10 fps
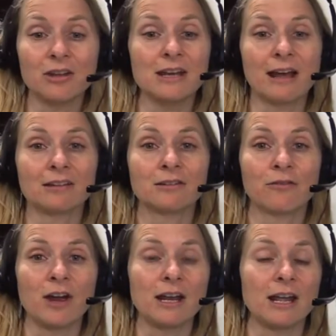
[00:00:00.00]
the
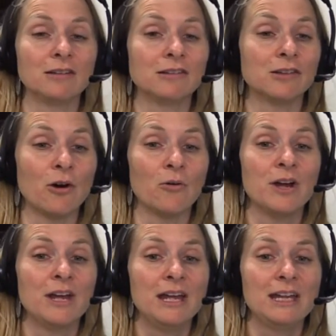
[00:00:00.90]
next Friday. So
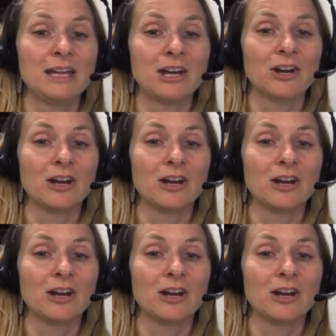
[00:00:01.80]
here